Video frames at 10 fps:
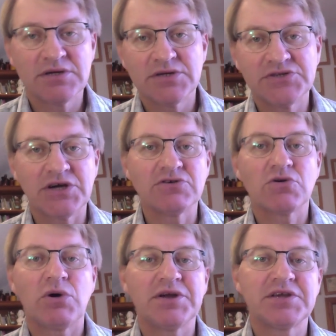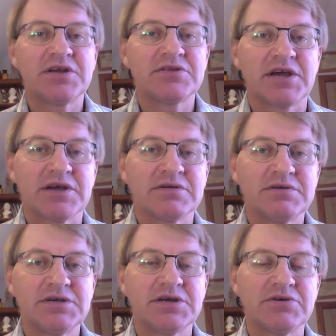don't quite get the,
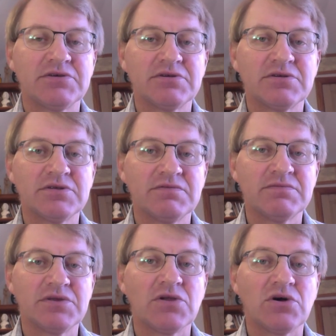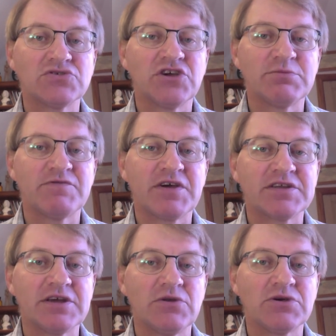you know, the long-term effect
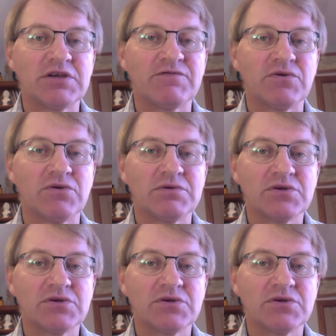they're looking for.